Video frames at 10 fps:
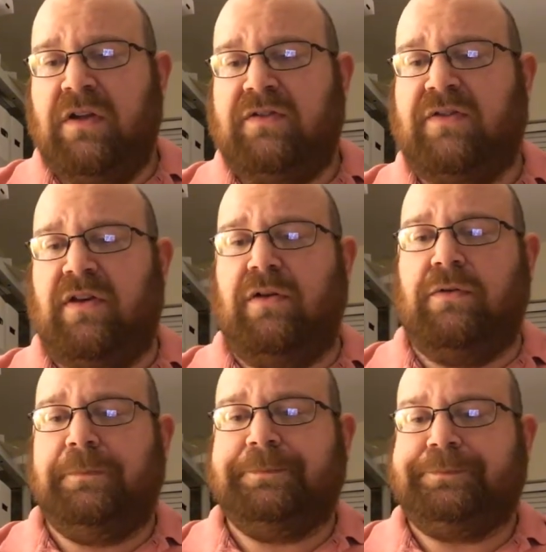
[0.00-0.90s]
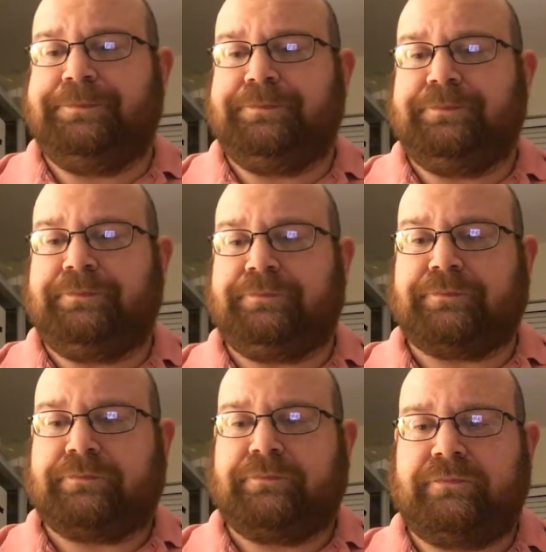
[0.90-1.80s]
So,
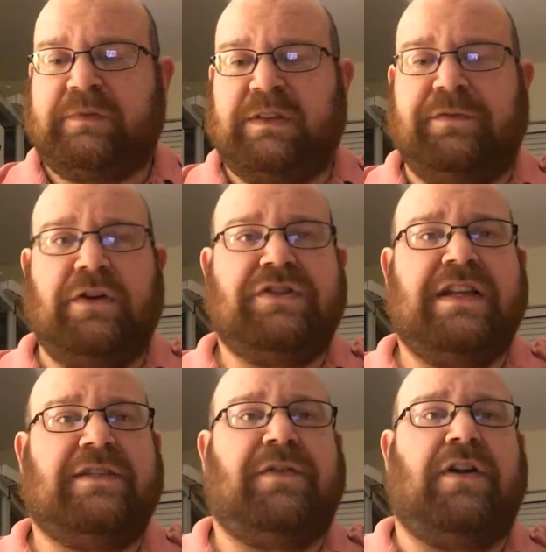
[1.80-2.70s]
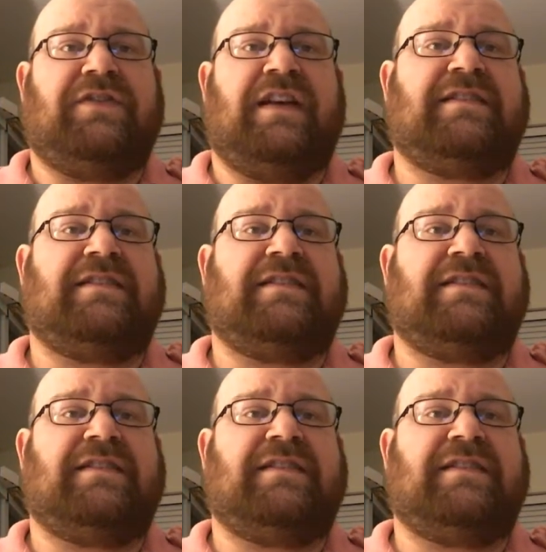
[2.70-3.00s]
first things first,